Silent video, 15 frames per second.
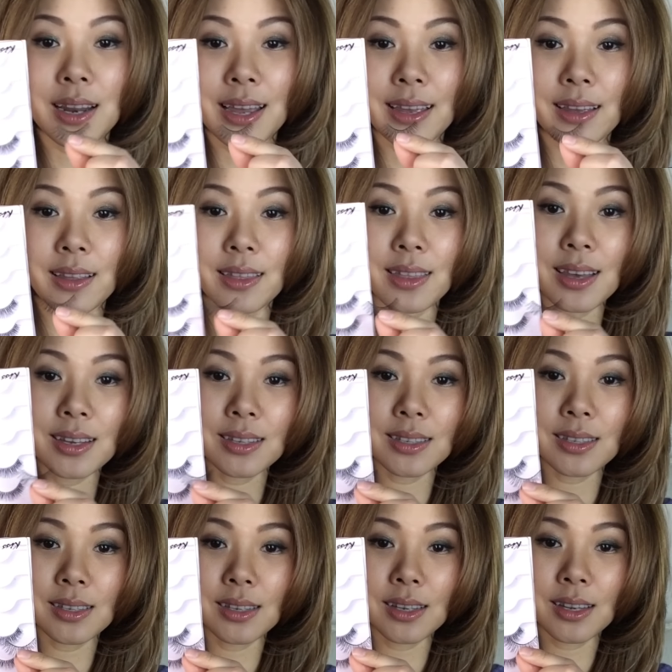like
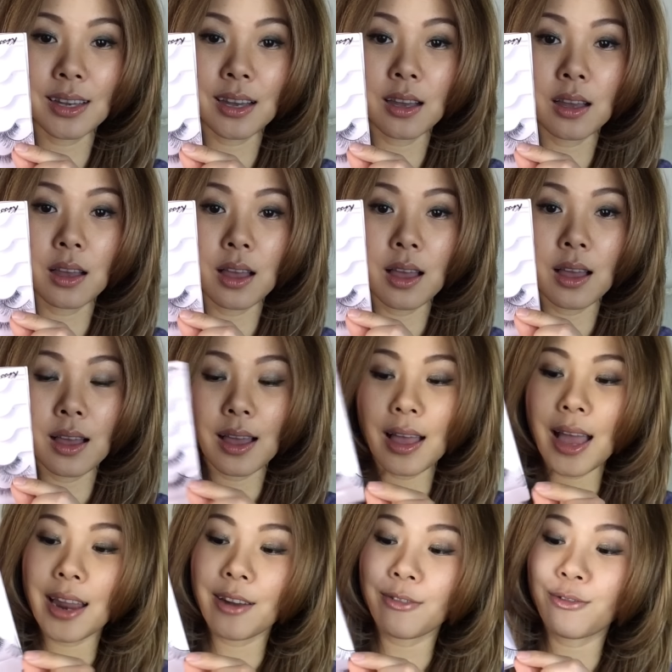this
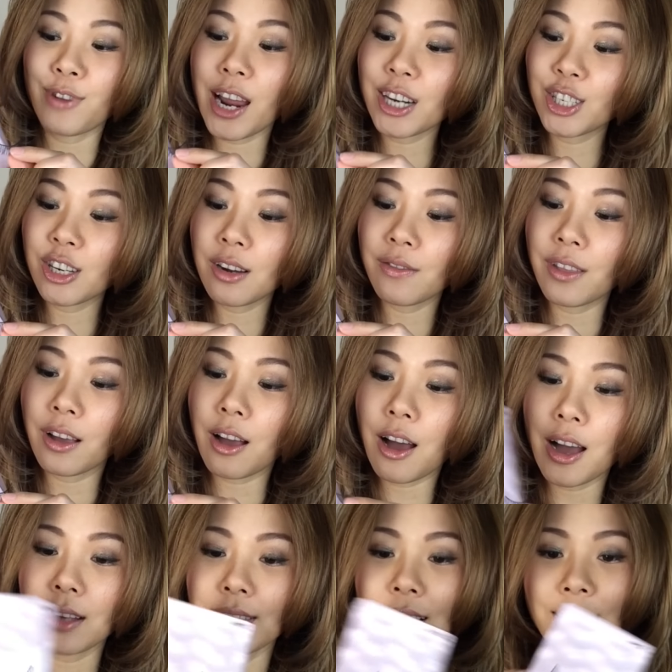at a fraction of the
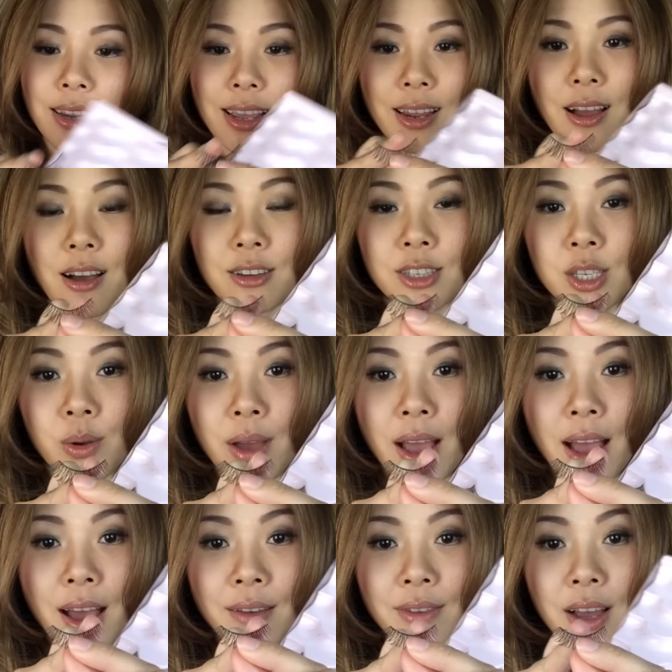cost, and it also
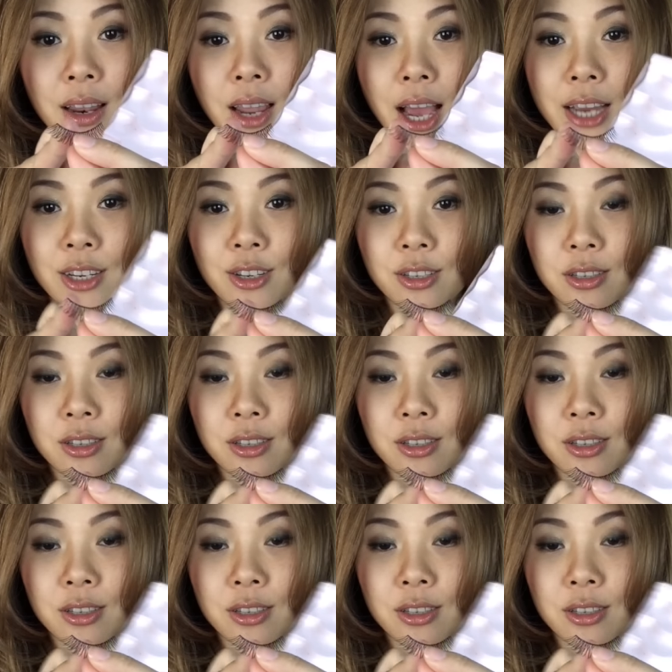have a liner